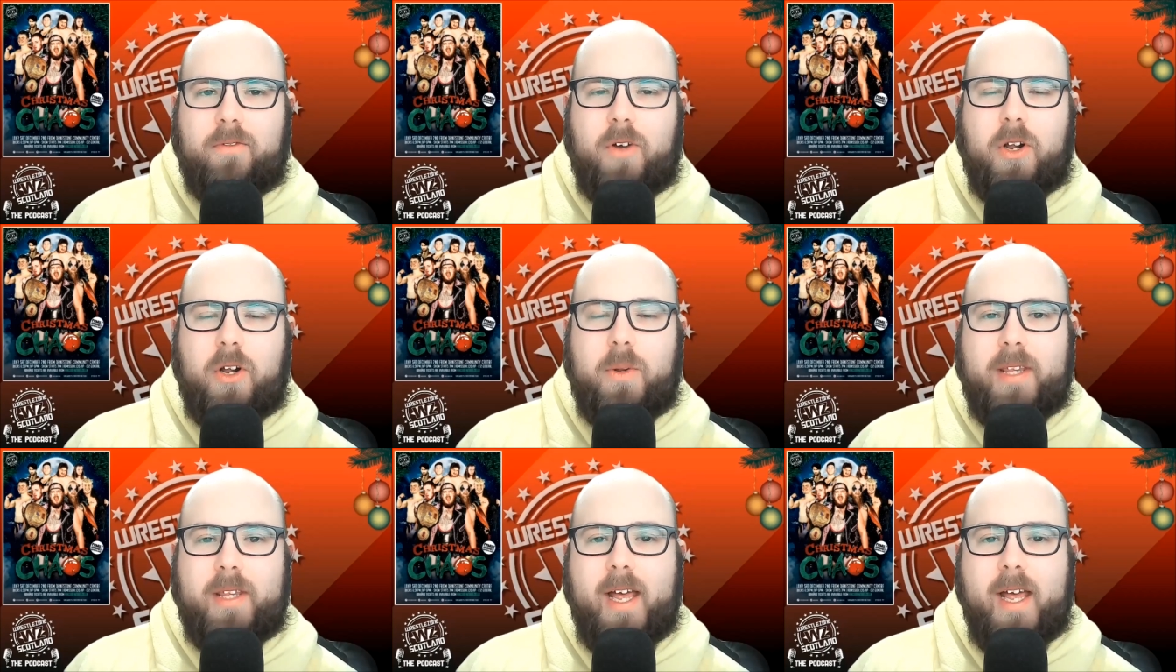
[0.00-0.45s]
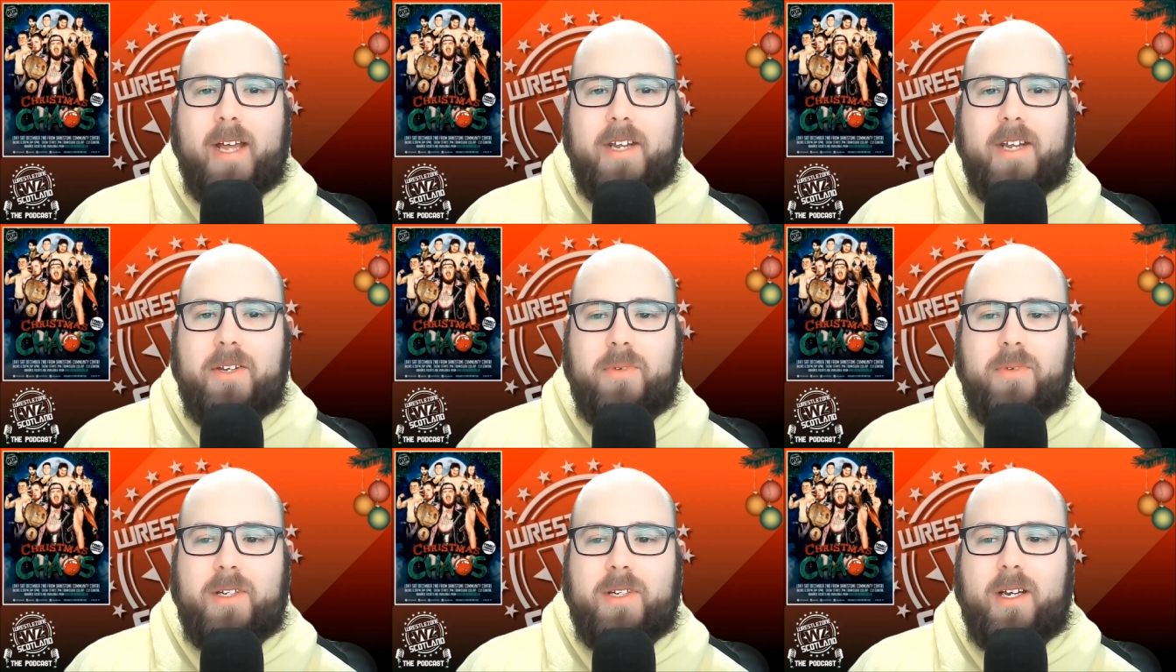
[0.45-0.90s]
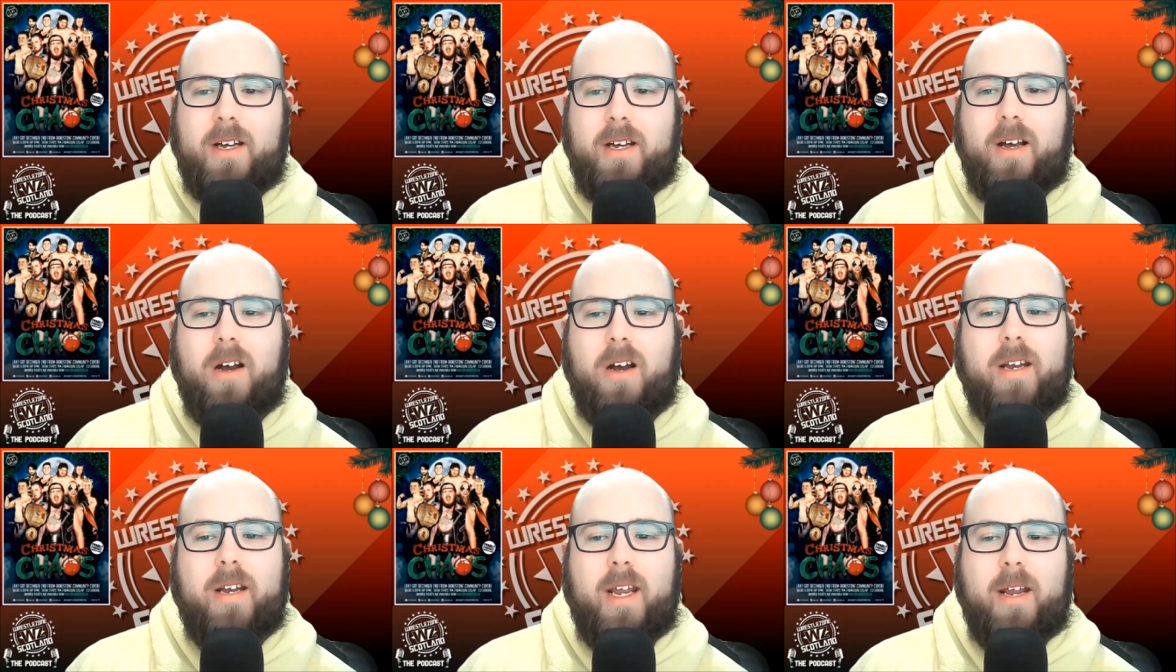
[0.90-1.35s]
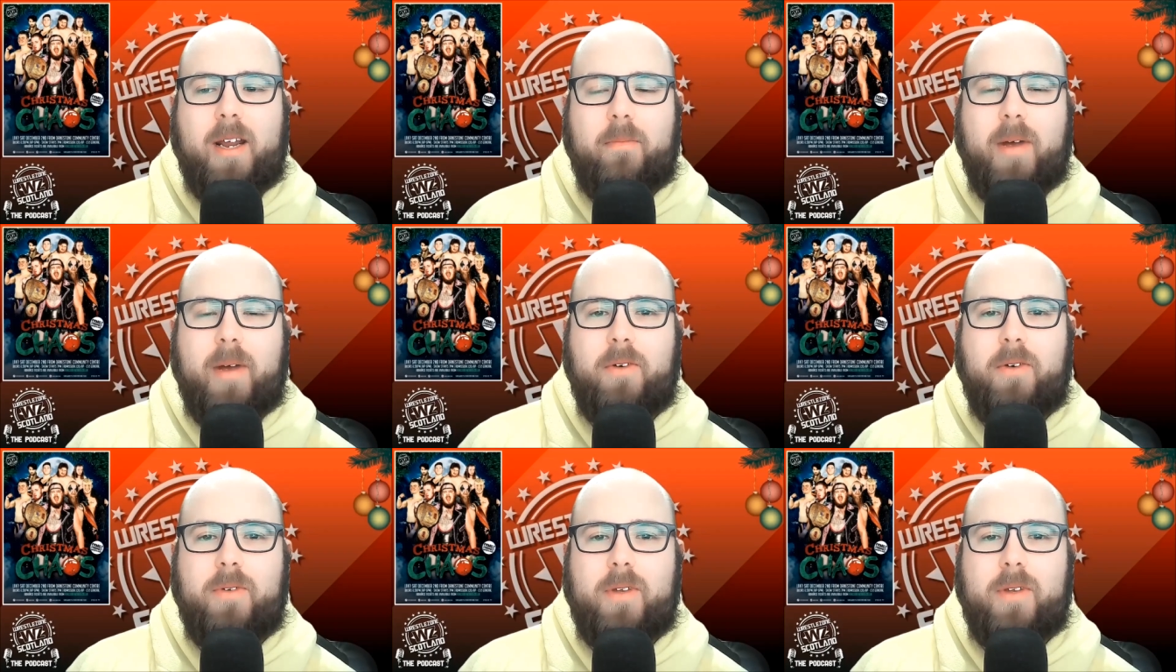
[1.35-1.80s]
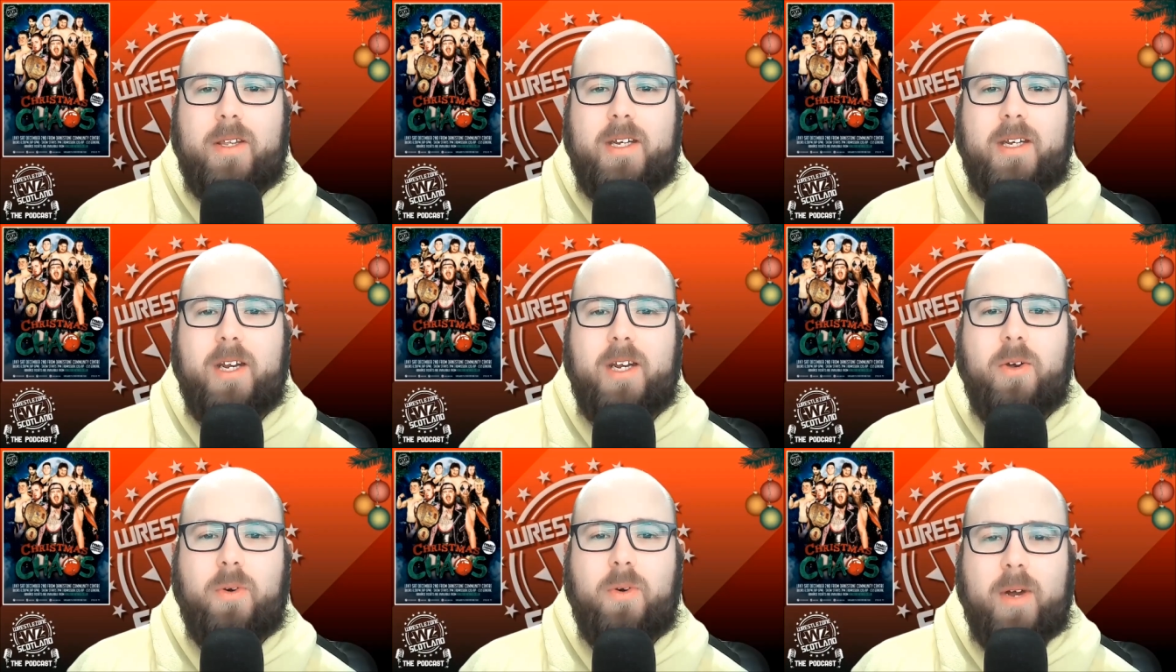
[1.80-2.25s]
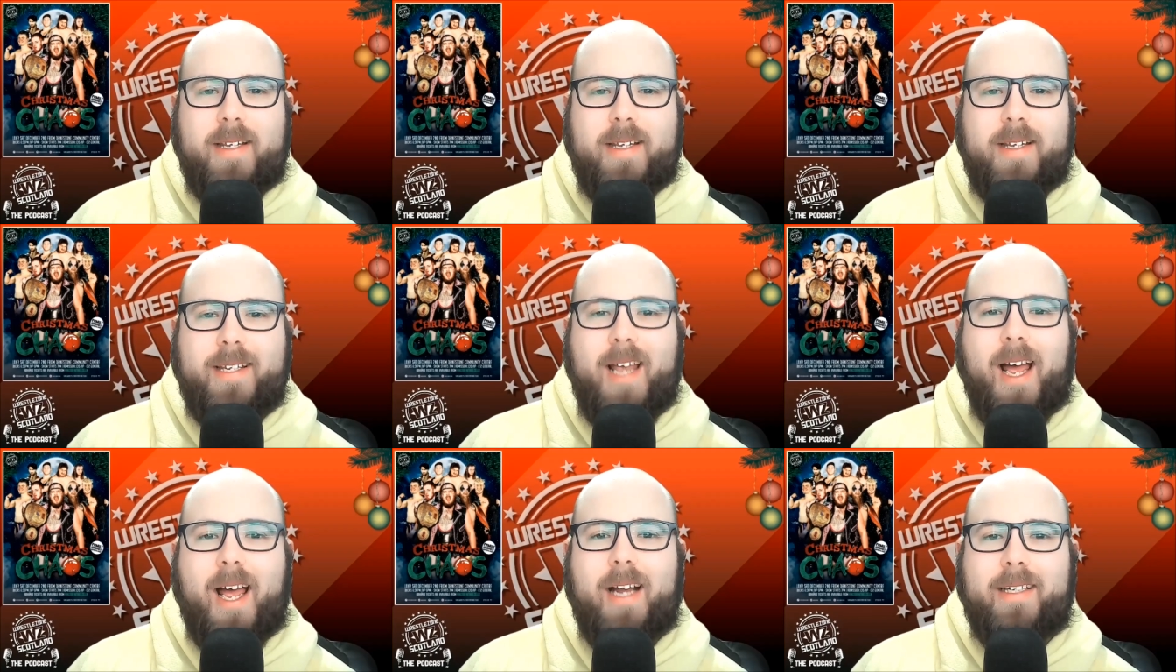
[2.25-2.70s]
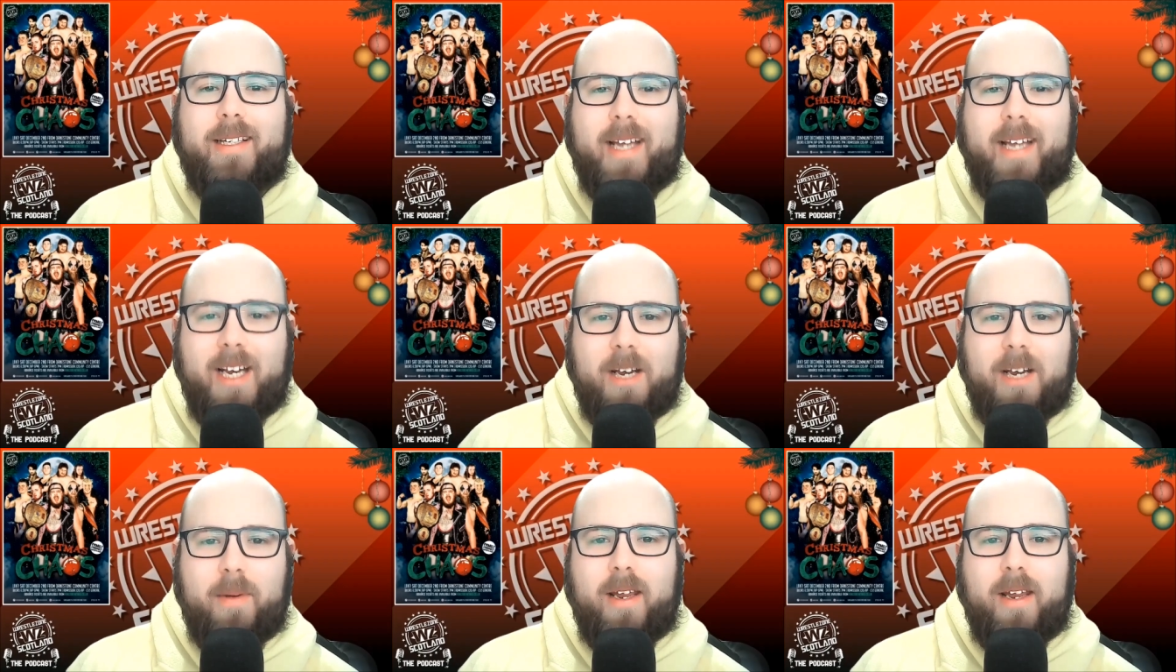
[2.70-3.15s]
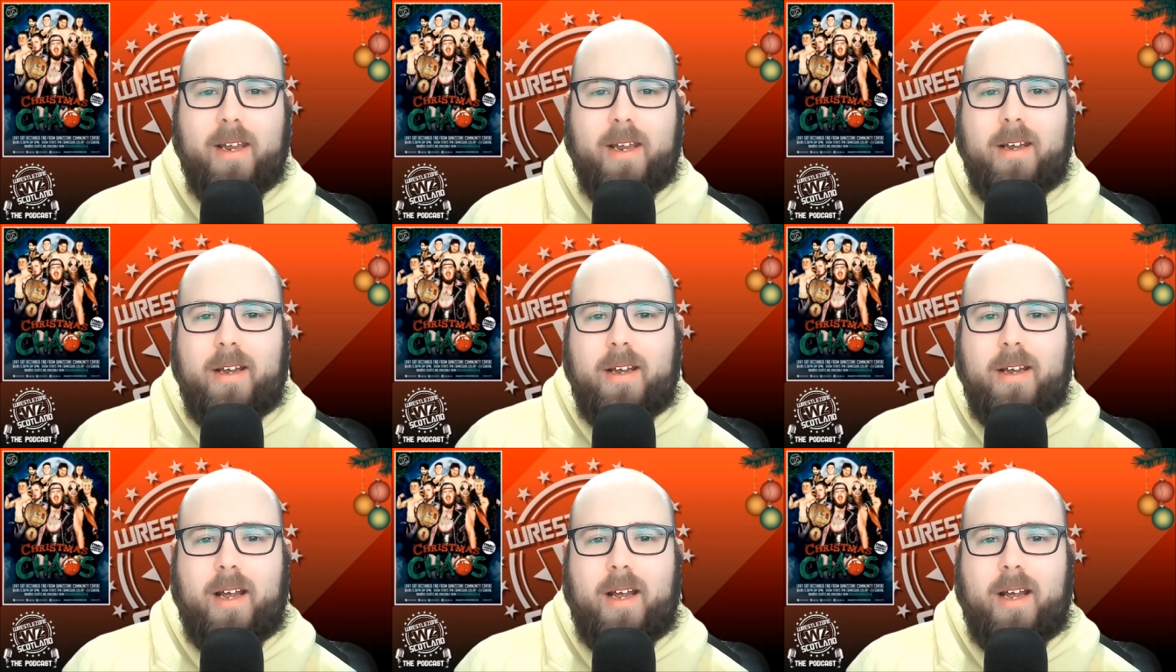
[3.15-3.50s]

Following that was a hard hit bout with Dino and Zack Dynamite.